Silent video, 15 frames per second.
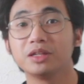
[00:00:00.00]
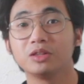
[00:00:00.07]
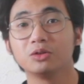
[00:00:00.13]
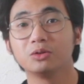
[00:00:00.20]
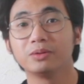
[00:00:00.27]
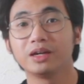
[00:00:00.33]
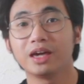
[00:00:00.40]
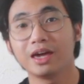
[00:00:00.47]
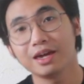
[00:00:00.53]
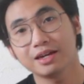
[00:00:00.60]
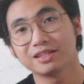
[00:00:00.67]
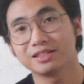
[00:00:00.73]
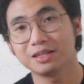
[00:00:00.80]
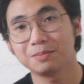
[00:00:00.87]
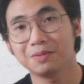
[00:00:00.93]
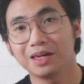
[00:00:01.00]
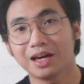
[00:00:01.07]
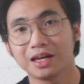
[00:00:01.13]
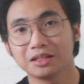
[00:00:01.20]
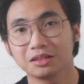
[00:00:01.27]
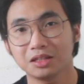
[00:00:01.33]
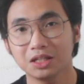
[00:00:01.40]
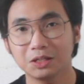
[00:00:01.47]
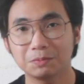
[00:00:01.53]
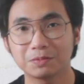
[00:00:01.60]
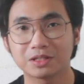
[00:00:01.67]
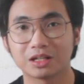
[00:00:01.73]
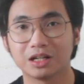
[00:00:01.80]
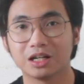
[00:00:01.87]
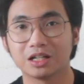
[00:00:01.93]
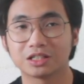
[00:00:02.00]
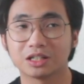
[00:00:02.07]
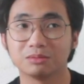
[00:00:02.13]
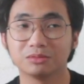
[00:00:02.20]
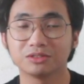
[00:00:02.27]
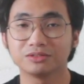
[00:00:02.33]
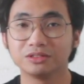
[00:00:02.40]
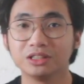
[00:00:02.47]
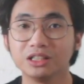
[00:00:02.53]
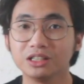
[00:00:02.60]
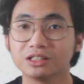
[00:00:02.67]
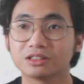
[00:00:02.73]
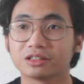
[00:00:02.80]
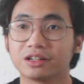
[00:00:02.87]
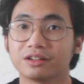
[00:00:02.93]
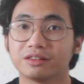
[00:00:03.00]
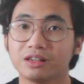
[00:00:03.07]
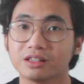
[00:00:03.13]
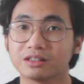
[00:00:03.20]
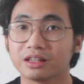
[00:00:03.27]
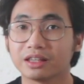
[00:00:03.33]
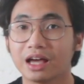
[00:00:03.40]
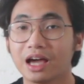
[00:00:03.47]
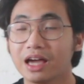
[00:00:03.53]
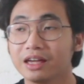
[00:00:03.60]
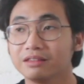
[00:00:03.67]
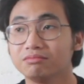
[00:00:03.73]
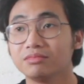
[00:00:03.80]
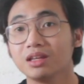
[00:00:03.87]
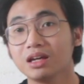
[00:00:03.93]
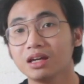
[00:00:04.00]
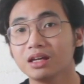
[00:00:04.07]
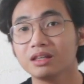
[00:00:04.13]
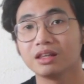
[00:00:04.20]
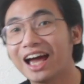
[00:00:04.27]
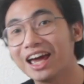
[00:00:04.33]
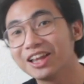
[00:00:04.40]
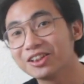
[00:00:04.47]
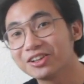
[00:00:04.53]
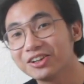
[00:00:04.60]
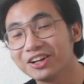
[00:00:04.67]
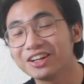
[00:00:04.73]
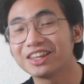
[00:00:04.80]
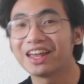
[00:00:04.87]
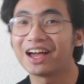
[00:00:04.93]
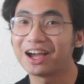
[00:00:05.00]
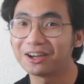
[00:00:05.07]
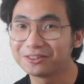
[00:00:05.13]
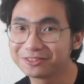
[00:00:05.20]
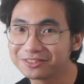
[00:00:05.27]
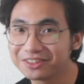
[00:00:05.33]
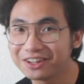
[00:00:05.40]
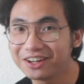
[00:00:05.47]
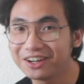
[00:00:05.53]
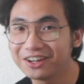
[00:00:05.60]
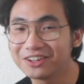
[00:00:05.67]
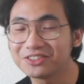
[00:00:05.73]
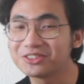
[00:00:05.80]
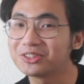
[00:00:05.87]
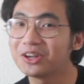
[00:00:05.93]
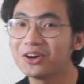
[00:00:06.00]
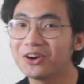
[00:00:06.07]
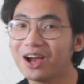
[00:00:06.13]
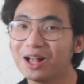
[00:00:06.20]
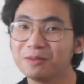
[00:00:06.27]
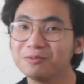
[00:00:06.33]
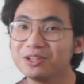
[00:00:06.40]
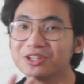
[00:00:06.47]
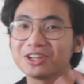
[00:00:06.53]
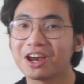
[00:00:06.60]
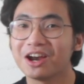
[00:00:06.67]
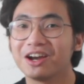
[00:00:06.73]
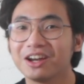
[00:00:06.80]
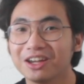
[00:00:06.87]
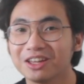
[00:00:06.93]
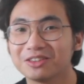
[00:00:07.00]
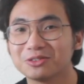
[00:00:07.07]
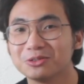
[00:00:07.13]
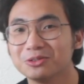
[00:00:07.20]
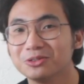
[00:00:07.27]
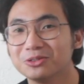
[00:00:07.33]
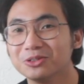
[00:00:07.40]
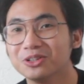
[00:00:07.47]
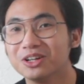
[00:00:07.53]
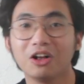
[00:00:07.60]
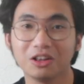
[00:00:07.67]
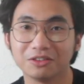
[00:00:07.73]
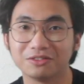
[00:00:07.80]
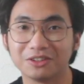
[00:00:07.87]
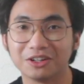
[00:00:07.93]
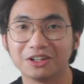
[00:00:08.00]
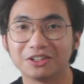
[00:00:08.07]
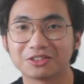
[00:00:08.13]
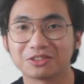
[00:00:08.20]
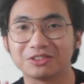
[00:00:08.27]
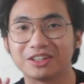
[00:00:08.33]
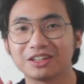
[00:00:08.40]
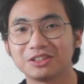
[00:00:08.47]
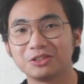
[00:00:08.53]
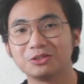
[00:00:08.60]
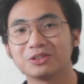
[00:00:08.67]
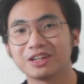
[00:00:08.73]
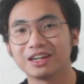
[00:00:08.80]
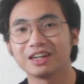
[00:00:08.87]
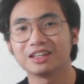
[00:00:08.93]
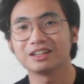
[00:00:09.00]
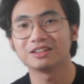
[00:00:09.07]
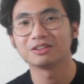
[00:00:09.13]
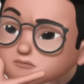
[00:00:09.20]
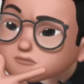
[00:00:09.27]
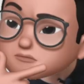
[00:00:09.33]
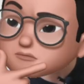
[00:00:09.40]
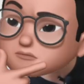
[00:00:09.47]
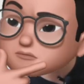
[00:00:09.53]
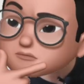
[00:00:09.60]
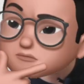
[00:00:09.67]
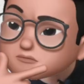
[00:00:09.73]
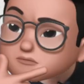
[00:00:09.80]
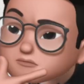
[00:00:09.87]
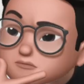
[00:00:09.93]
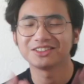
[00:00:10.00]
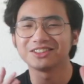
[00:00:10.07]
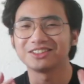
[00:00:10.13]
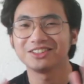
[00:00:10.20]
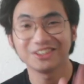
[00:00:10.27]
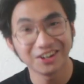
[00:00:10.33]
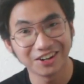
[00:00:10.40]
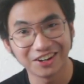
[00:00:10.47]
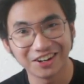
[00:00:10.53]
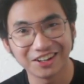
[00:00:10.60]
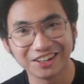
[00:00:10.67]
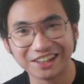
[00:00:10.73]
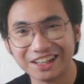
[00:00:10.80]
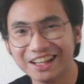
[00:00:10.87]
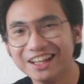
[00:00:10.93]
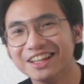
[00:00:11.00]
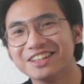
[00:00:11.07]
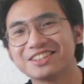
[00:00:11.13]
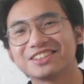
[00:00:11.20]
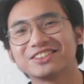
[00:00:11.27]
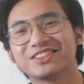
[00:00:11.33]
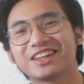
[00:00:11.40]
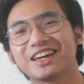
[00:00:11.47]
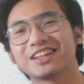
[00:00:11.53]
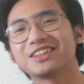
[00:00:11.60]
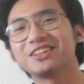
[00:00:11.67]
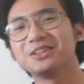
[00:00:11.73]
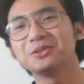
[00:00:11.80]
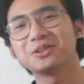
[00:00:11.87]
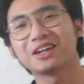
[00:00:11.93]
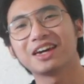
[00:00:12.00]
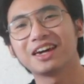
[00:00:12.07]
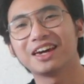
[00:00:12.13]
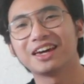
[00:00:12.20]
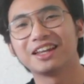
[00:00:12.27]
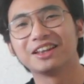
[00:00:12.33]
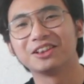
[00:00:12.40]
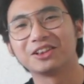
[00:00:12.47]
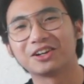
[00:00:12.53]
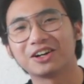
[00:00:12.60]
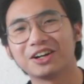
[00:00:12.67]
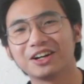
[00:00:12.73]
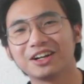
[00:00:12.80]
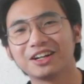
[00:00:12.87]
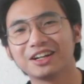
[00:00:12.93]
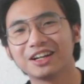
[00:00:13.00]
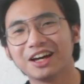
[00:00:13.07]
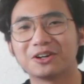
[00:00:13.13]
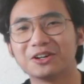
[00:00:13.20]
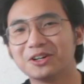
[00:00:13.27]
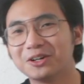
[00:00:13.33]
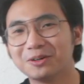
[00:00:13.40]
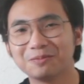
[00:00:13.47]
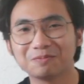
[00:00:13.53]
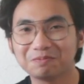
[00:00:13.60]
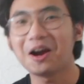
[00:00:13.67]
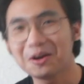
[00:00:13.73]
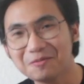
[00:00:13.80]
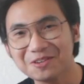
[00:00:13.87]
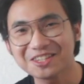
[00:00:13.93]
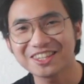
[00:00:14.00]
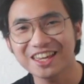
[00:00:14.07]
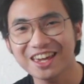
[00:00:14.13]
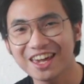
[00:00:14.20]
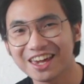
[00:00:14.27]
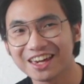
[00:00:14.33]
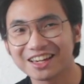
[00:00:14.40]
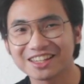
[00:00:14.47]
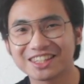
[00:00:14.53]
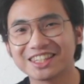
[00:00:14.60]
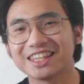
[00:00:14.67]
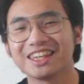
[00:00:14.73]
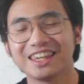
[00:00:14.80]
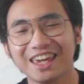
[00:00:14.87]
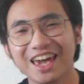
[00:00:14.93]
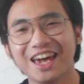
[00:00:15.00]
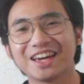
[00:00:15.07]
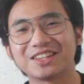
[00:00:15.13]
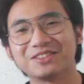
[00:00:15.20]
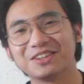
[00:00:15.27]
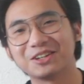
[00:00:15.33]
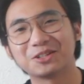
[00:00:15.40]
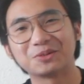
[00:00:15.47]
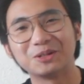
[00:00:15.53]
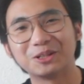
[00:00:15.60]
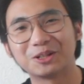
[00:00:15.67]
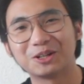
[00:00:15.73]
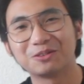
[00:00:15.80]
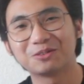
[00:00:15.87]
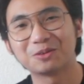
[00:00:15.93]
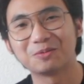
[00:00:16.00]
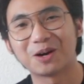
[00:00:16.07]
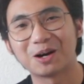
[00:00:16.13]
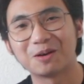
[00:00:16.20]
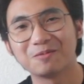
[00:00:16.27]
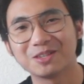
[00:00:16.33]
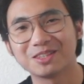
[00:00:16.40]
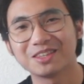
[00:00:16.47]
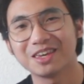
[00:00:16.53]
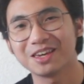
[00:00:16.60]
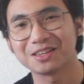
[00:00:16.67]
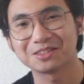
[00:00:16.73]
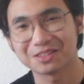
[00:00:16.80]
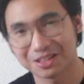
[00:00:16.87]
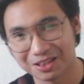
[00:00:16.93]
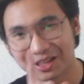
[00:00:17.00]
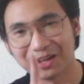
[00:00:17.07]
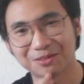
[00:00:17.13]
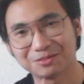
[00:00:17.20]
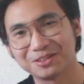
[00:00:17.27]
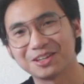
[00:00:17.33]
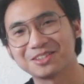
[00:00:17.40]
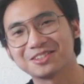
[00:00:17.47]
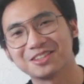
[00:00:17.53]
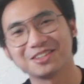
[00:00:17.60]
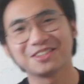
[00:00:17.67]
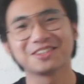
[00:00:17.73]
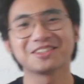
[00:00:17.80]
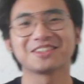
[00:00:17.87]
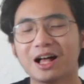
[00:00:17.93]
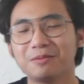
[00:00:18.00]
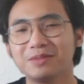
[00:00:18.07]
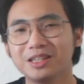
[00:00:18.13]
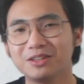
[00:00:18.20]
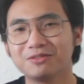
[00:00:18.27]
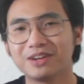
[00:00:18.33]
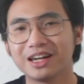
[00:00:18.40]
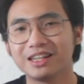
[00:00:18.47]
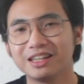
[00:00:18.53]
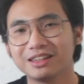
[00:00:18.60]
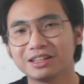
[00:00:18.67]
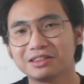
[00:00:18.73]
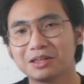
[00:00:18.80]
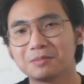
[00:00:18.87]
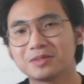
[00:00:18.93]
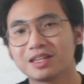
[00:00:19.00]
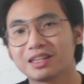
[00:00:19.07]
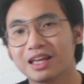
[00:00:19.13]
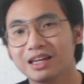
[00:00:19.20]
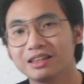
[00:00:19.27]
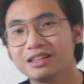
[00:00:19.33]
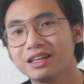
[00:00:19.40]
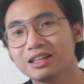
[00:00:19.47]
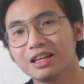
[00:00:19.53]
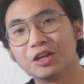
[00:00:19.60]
be doing ASCPI tips. Uh, some of these are things that I did, I learned after, so I'll be sharing it to all of y'all so that you can, all of y'all? Y'all, so that you can learn from our mistakes. Yes, because we learn from our mistakes, life lessons. I'll be dividing the tips that I did